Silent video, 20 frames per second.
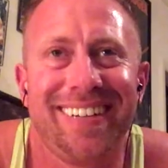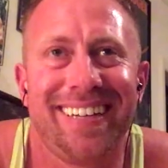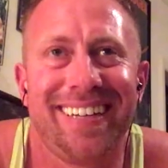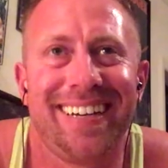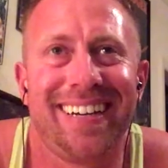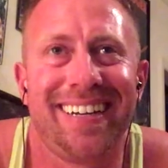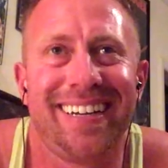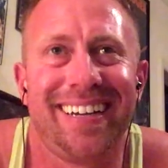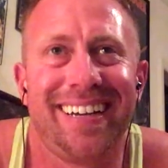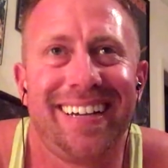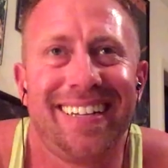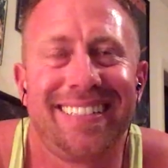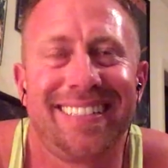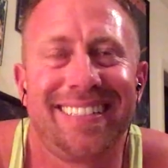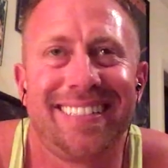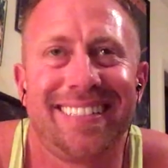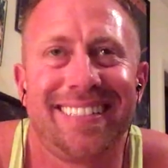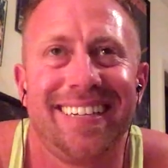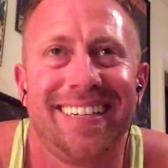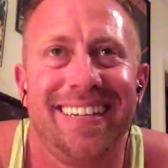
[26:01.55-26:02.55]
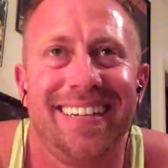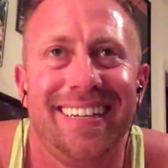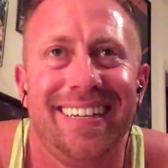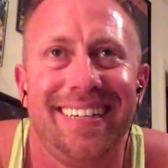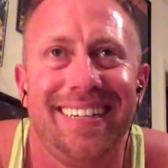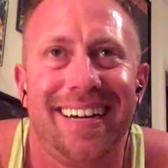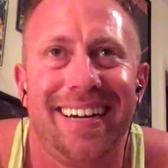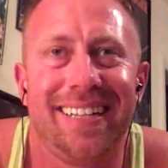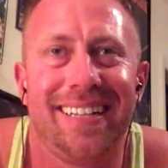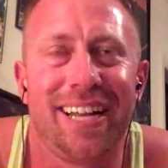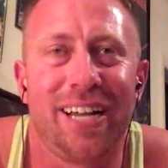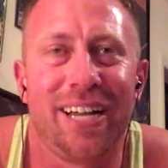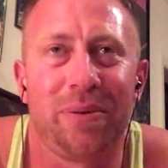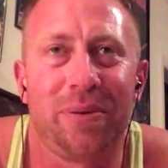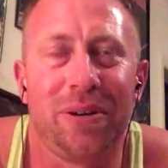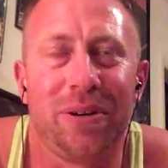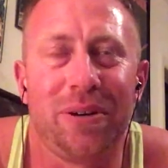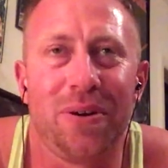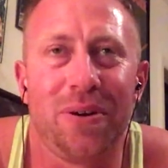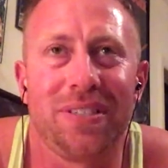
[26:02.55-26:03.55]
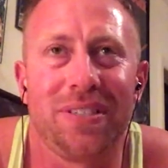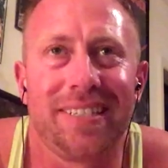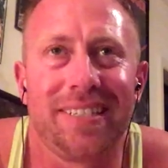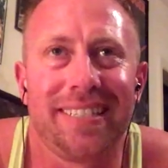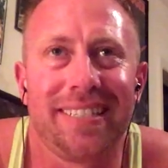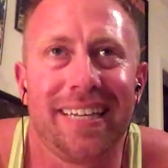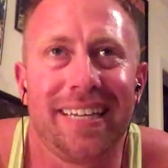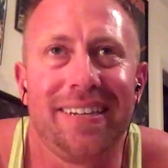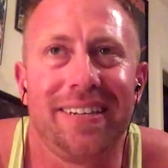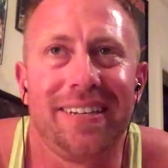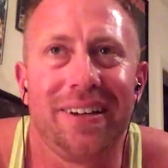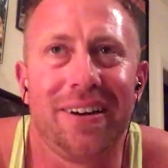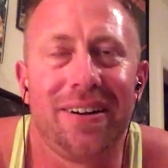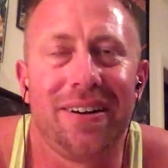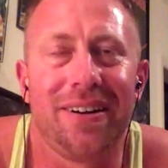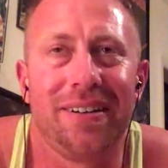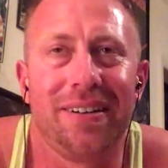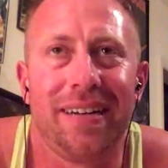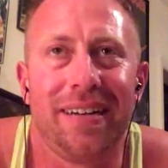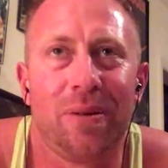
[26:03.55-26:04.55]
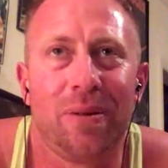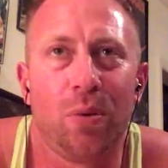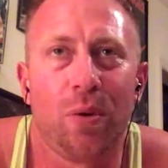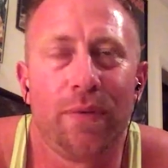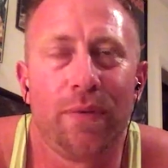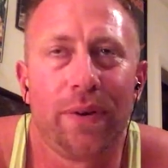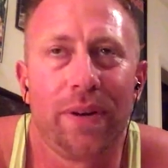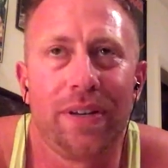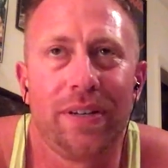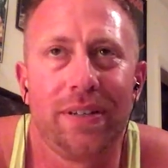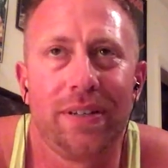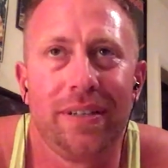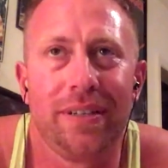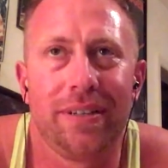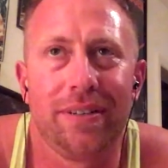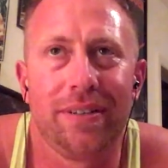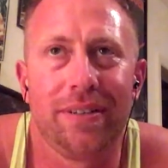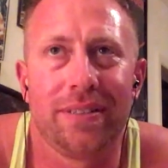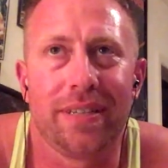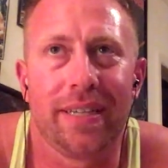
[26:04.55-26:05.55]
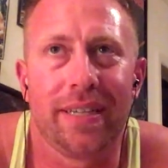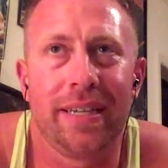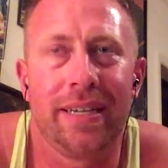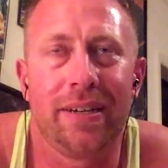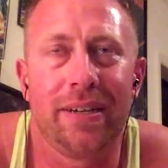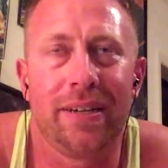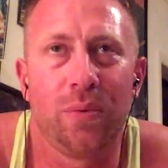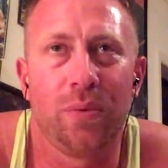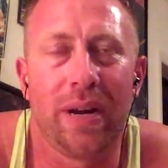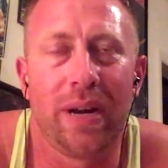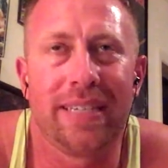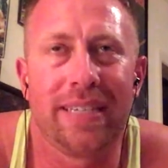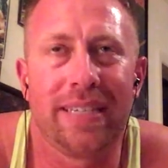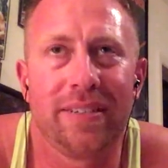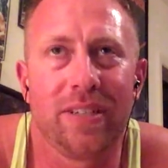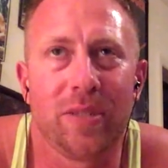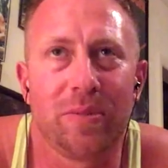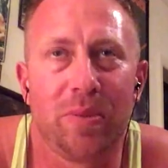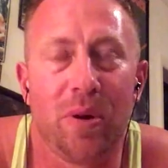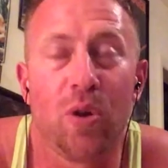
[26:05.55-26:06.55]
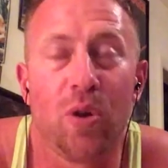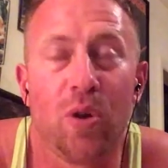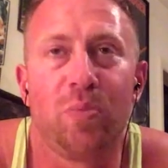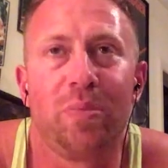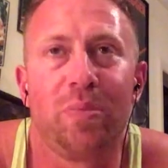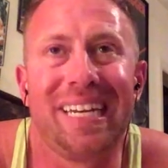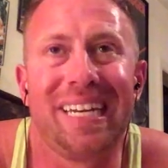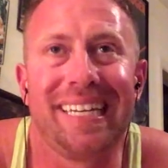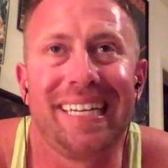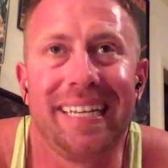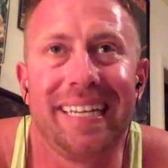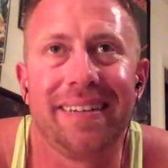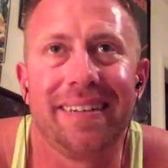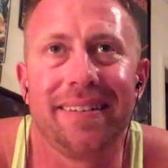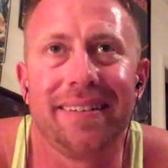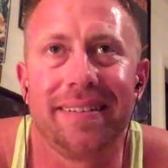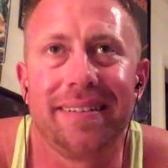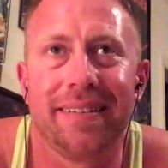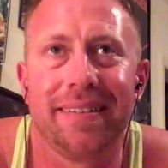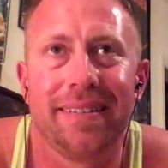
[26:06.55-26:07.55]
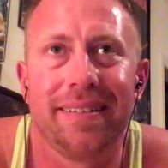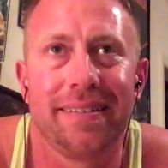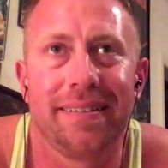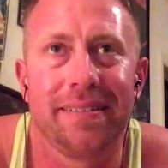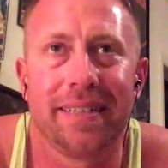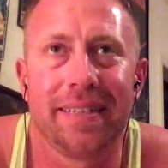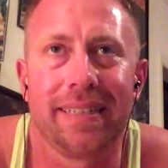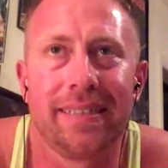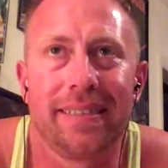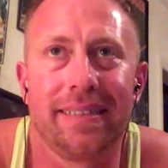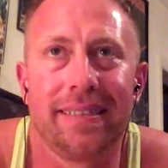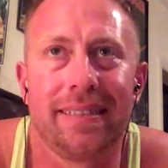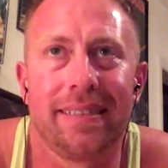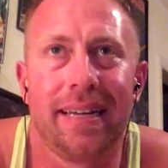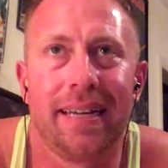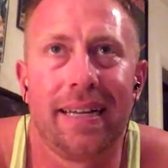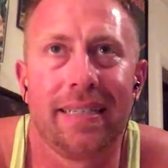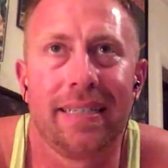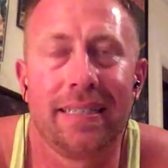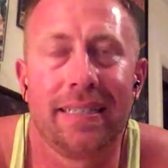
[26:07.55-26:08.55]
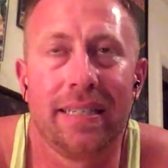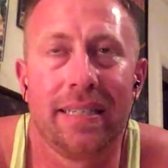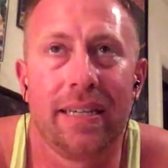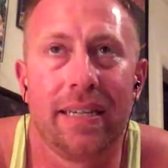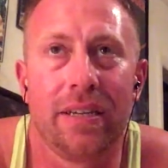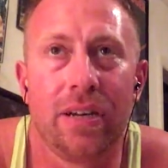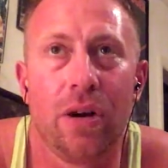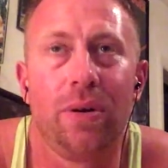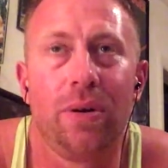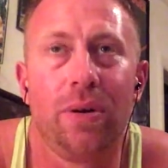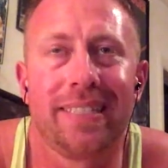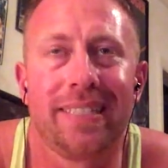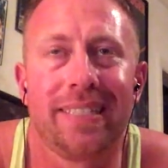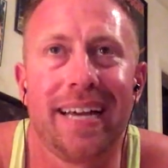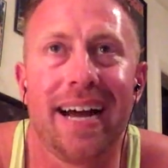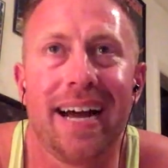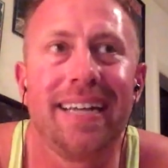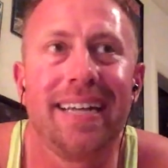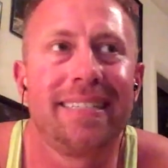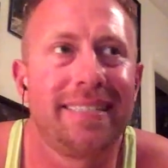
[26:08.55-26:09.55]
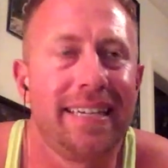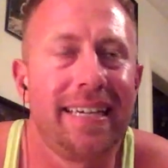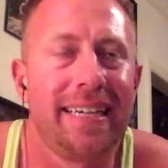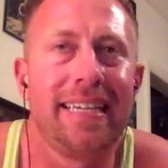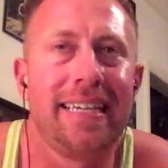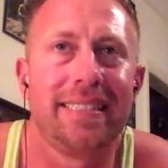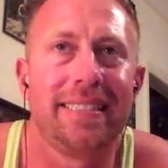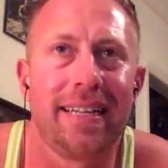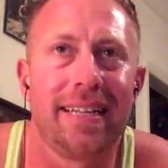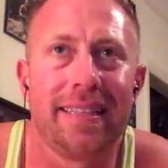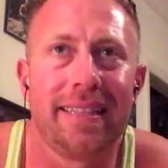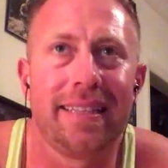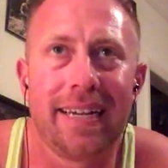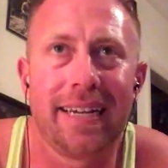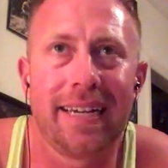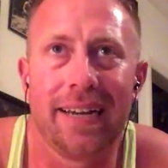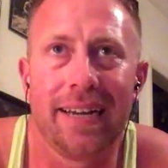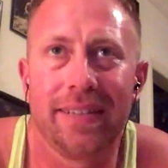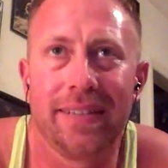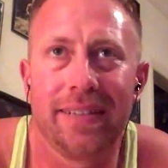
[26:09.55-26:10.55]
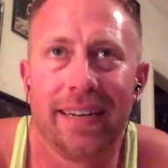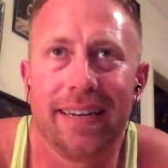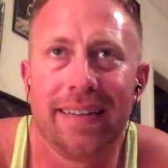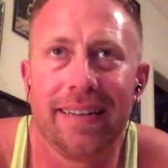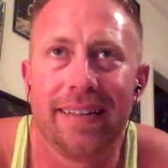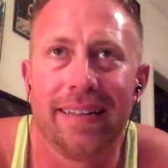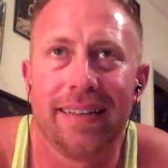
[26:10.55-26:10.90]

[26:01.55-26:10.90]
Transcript: and I like when all this is said and done, how Wolverine, is like, he could have wasted us both, but he didn't. It's like, he's like, no, because I say he's not the guy who did it.